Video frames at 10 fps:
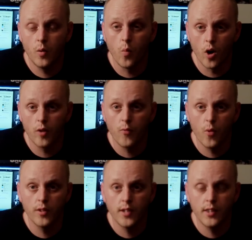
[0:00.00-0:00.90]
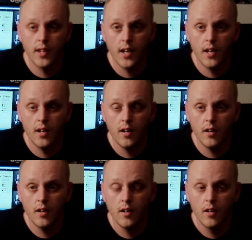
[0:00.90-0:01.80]
the workforce that they
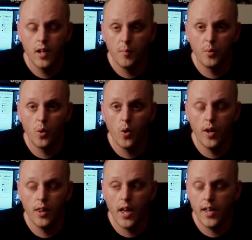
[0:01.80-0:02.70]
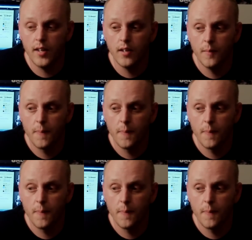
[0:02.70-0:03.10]
employ. Like,